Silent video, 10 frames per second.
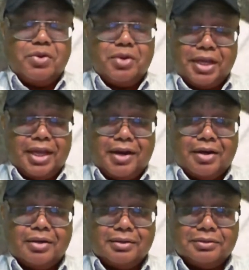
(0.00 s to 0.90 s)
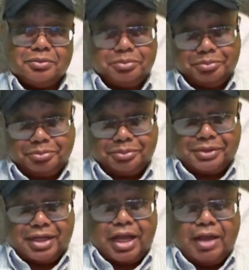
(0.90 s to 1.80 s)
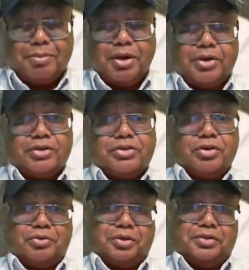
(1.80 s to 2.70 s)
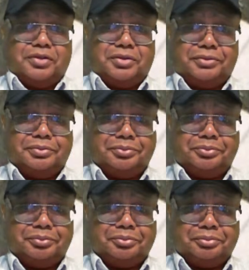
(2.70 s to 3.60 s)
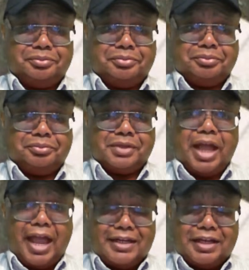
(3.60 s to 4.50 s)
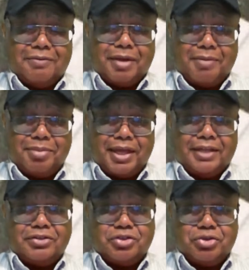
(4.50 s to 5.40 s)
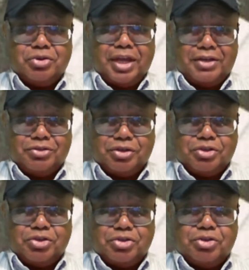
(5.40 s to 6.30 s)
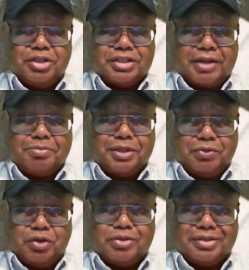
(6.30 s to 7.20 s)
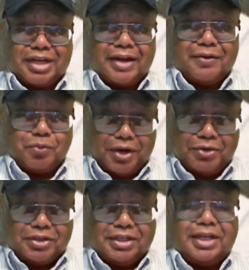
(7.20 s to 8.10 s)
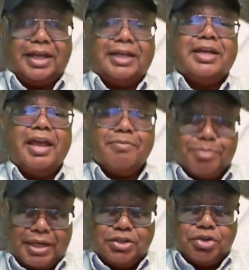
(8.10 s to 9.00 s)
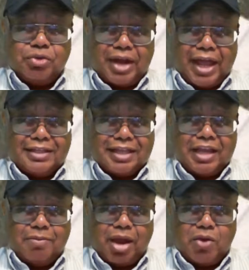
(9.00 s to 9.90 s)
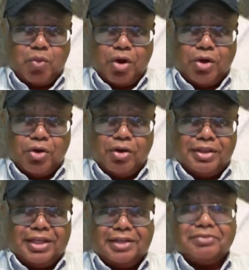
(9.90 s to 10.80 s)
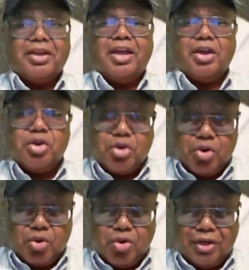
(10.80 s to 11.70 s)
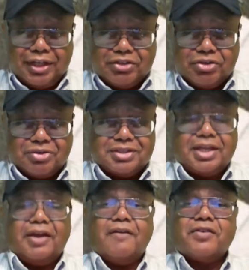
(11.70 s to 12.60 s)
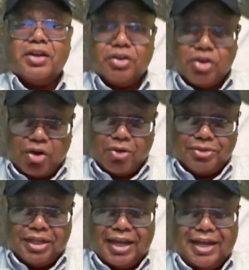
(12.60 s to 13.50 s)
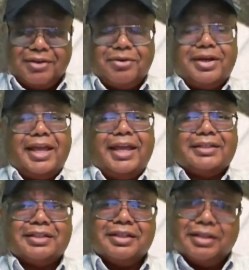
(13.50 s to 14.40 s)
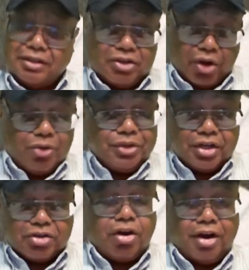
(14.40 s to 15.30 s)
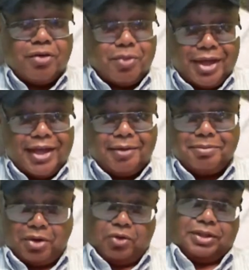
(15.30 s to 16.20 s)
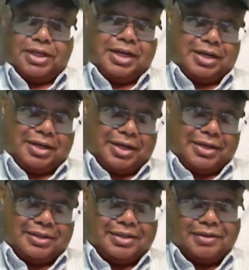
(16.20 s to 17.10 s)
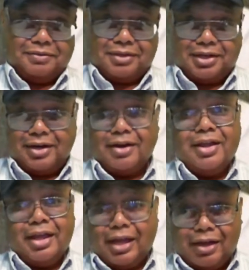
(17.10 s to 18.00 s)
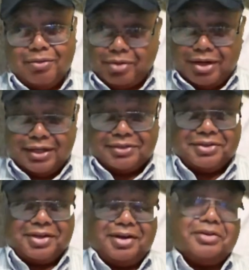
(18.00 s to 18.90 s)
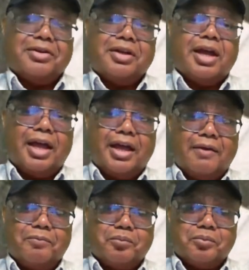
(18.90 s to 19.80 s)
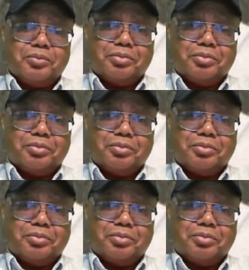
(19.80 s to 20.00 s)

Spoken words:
if you care, I'm here to share it with you. I did my best to introduce you to something which was kind of weird today, but do not take my word on this. Google it yourself. Go on the internet. Go on the dark web. Oh, they got a lot of stuff there. Really scary. But